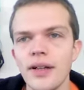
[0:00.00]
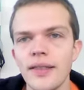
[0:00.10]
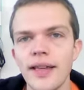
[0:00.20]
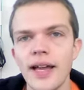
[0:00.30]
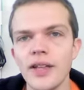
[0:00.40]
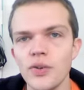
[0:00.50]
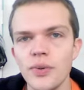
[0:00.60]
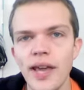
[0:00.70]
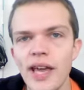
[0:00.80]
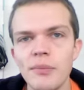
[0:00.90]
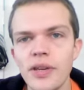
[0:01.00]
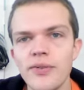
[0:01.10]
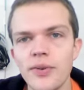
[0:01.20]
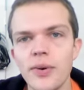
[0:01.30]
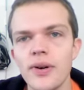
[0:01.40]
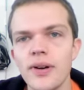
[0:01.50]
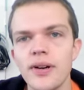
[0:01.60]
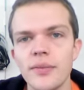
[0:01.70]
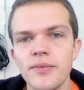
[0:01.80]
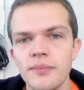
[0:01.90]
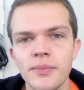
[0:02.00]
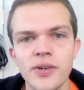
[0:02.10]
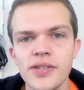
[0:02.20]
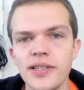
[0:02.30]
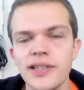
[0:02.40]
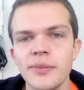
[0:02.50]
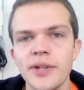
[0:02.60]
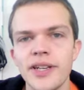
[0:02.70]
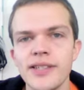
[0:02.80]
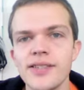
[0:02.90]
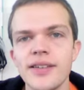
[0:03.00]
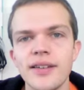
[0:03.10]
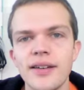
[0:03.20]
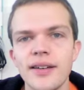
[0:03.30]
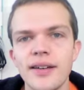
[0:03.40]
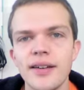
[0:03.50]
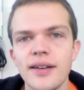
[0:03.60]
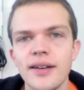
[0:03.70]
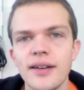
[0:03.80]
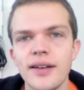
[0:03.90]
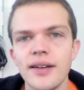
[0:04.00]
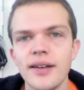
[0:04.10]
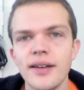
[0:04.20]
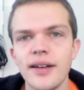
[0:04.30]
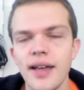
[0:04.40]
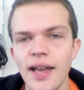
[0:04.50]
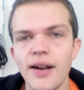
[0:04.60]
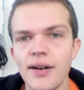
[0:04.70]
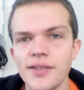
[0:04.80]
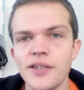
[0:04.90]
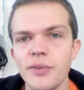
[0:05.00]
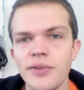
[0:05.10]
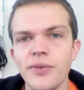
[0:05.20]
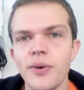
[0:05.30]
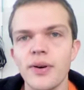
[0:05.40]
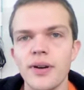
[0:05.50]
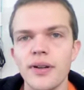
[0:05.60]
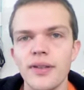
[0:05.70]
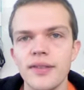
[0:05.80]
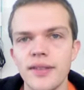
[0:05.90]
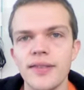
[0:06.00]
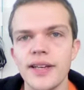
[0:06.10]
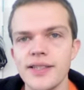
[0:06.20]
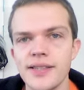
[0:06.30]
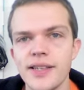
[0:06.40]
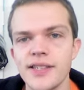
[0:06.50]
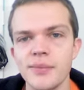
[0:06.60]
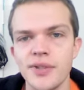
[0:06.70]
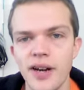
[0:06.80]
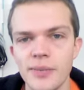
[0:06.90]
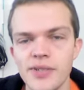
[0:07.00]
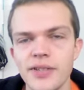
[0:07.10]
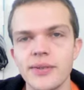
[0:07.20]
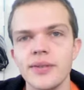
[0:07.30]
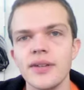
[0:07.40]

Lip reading: that you can't be for personal liberties and also be for the things that he subscribes to.